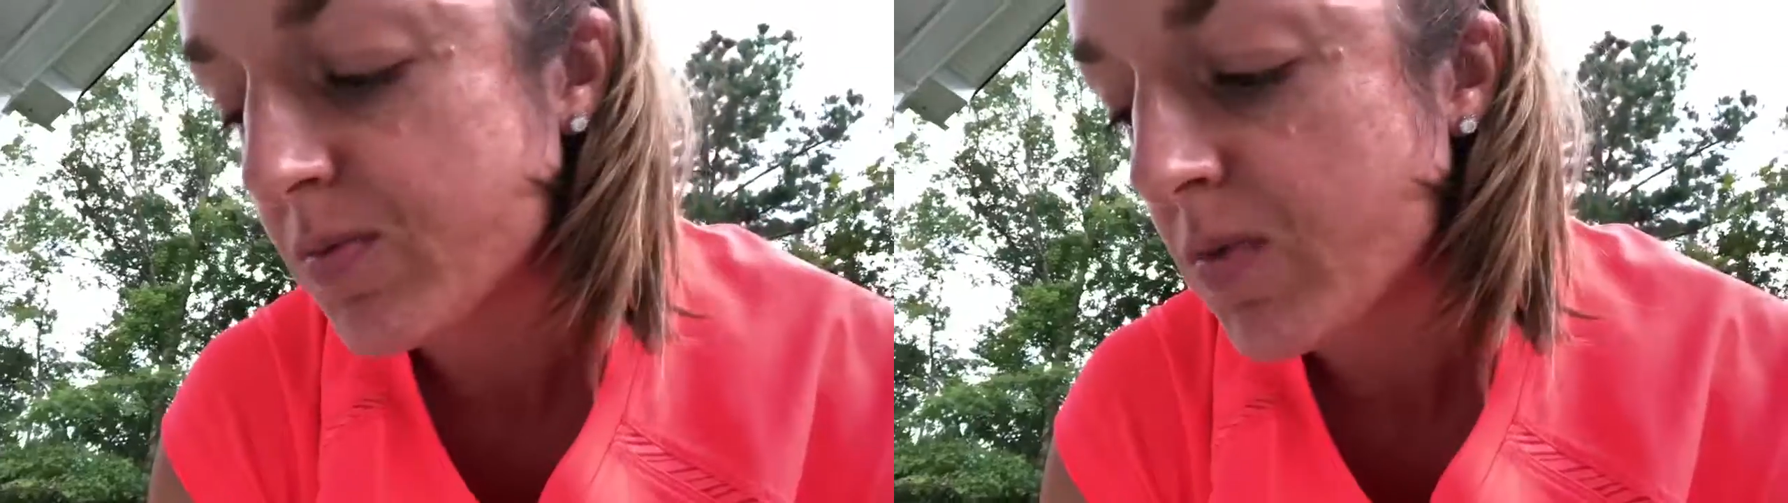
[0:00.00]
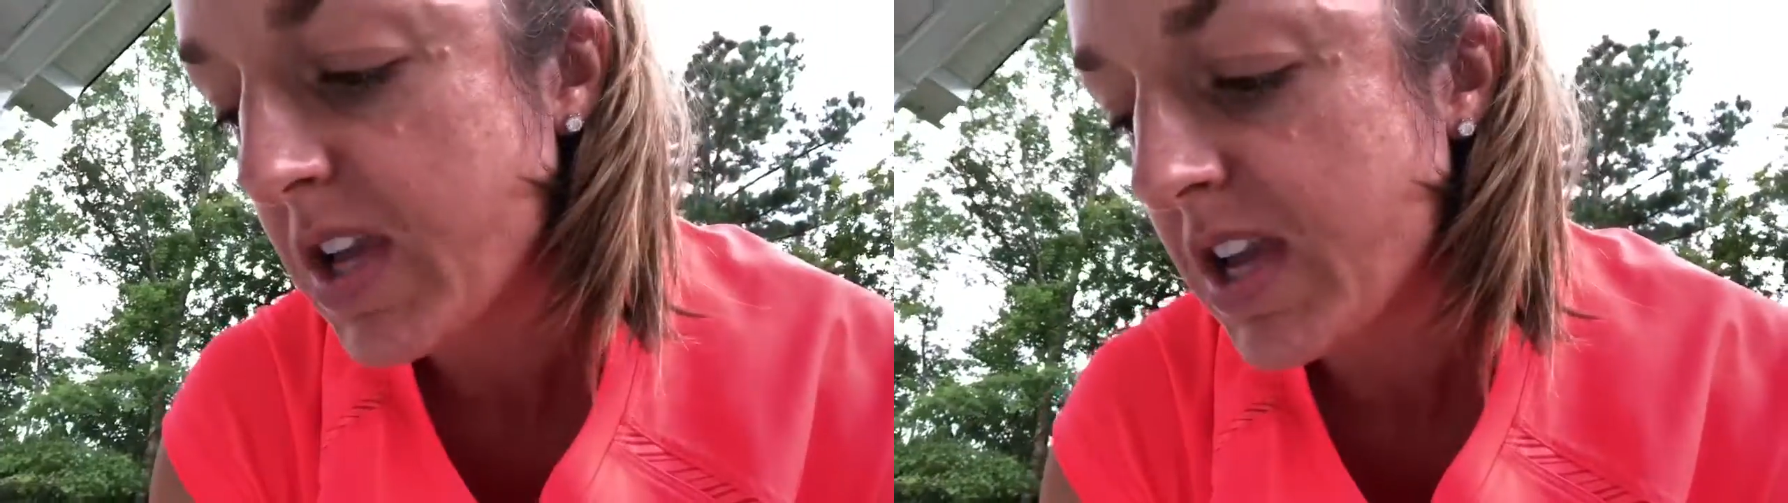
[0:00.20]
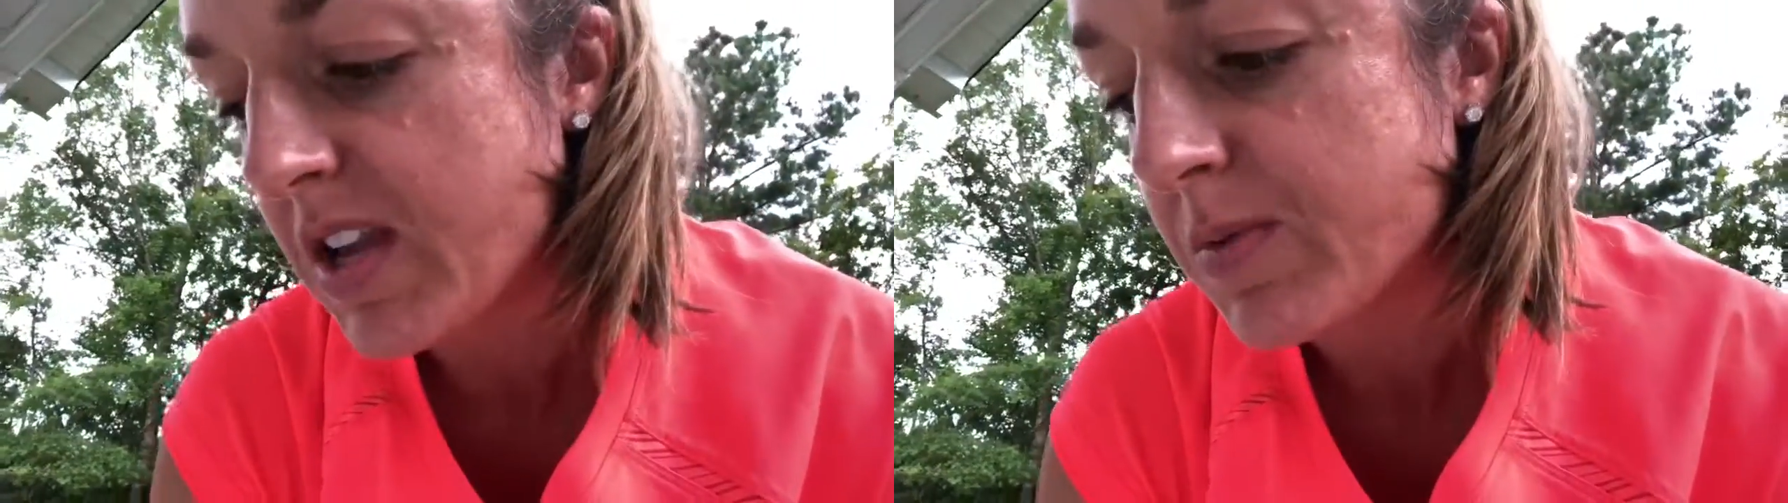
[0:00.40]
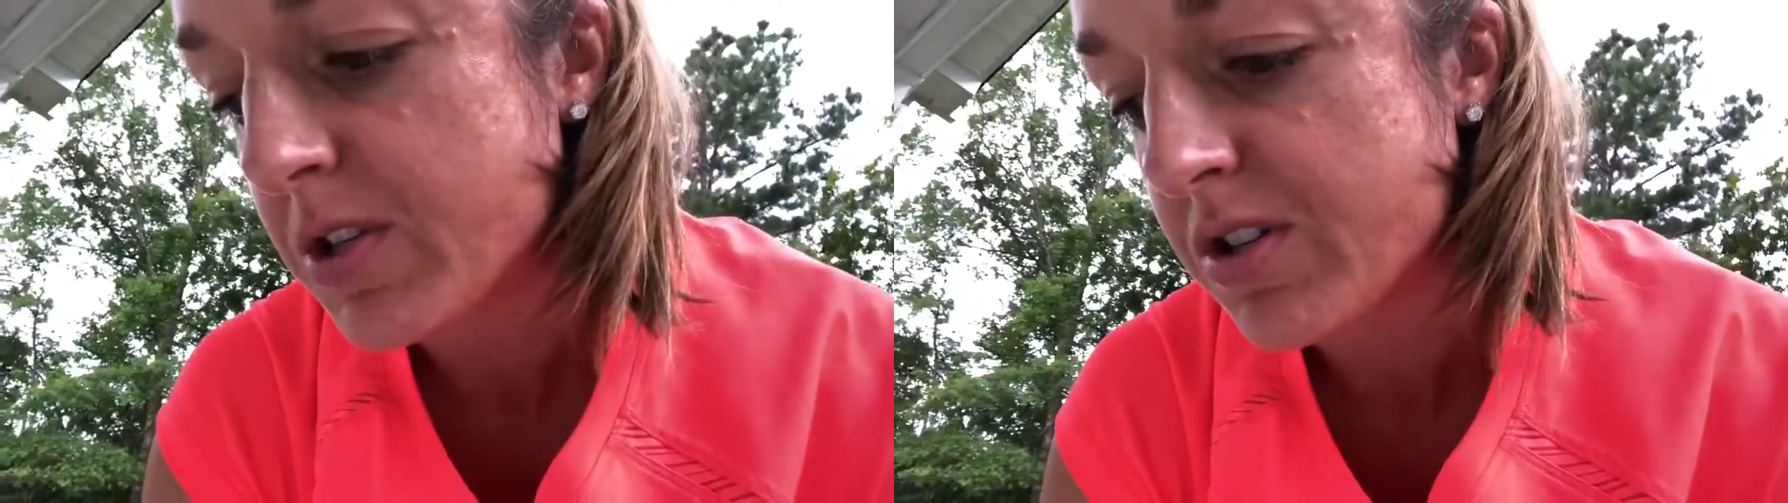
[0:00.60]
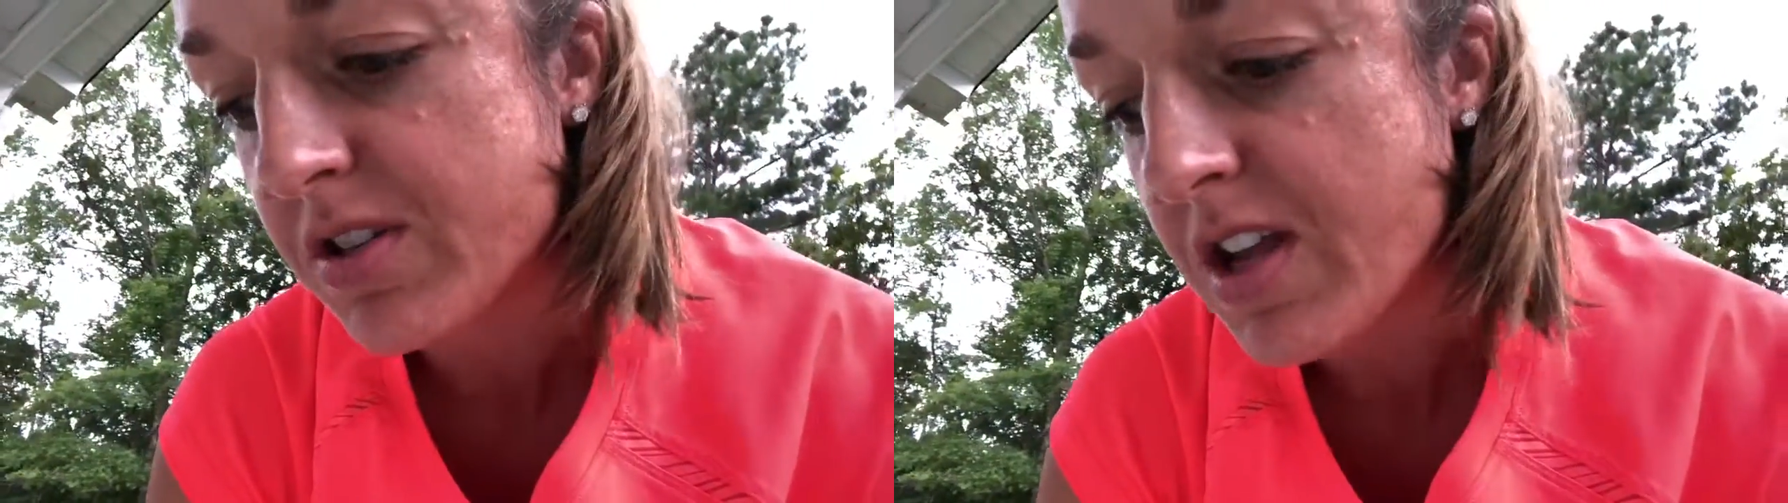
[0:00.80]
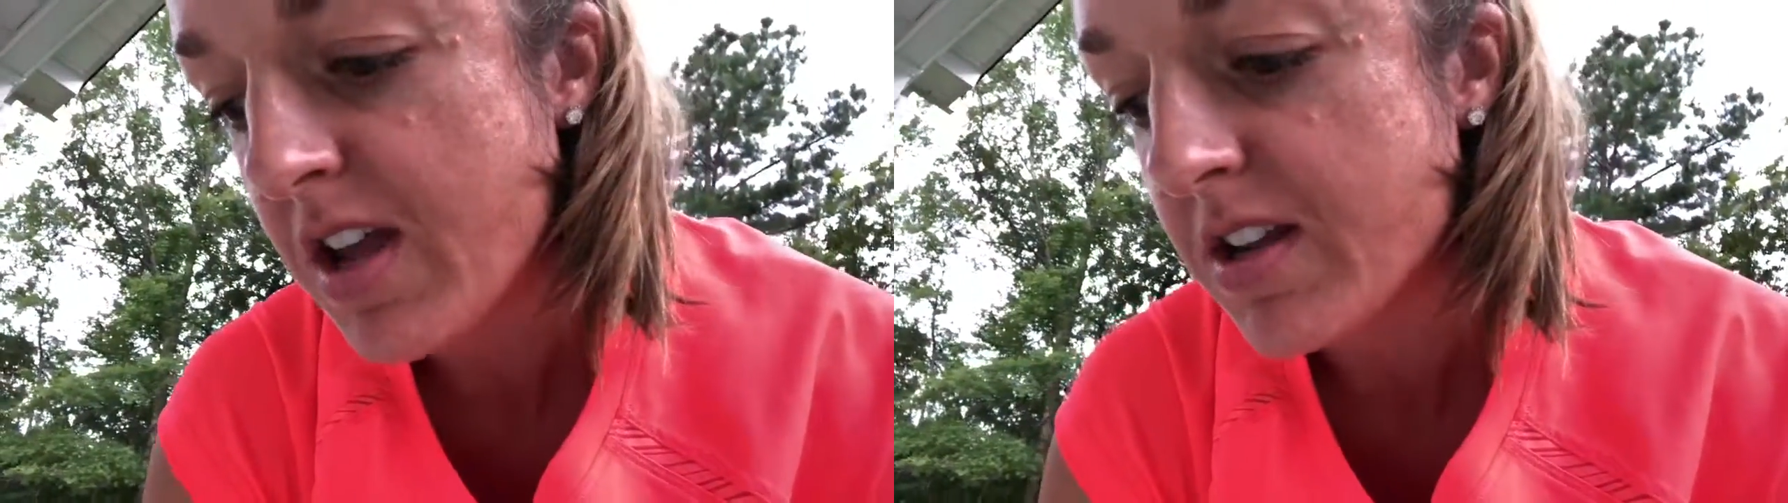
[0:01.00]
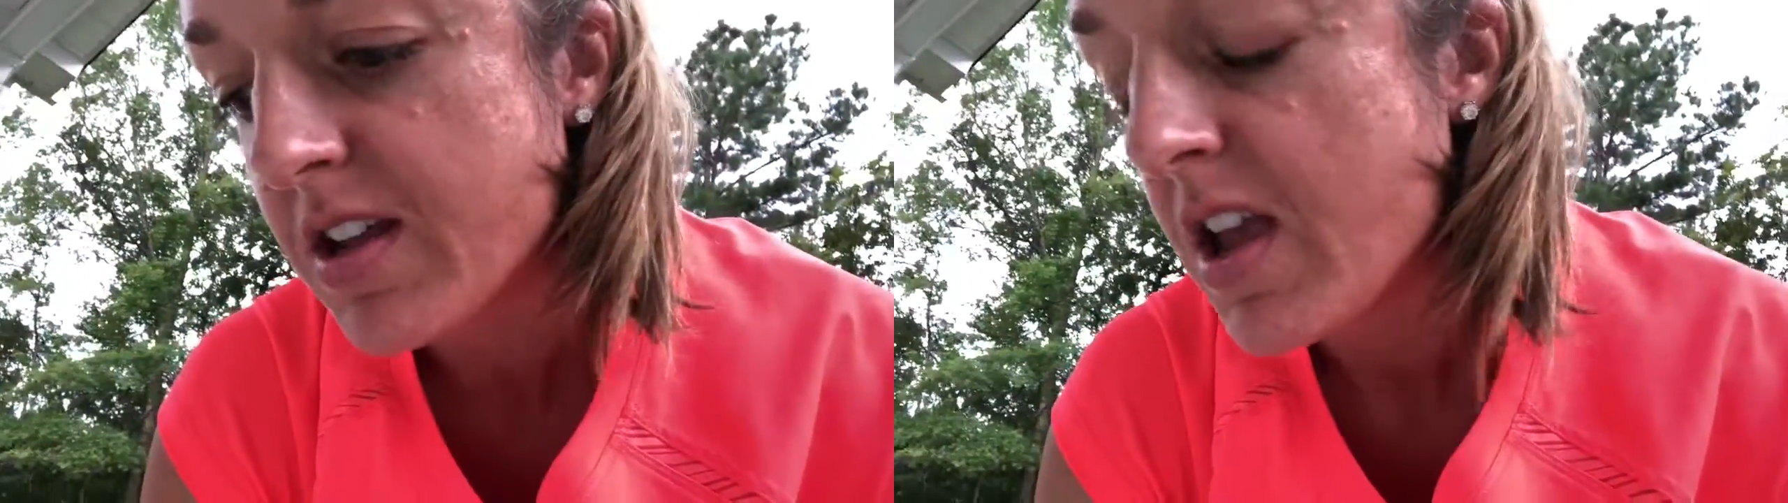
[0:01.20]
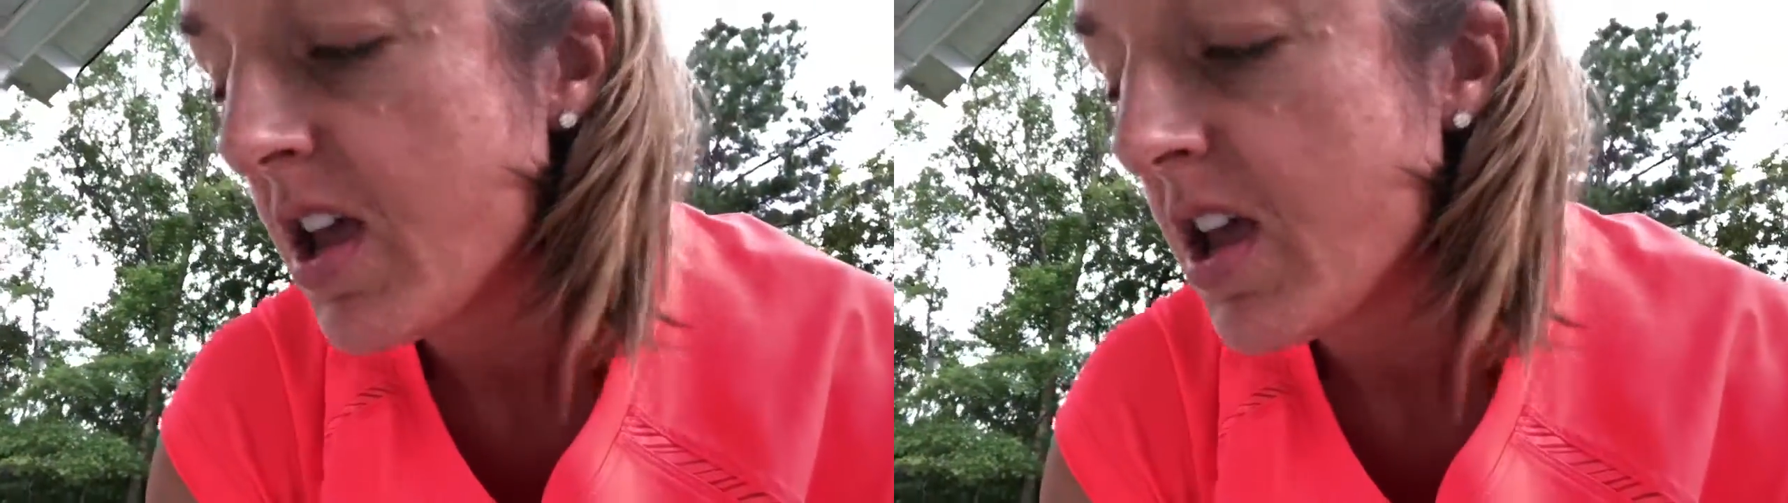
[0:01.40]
read when you're done.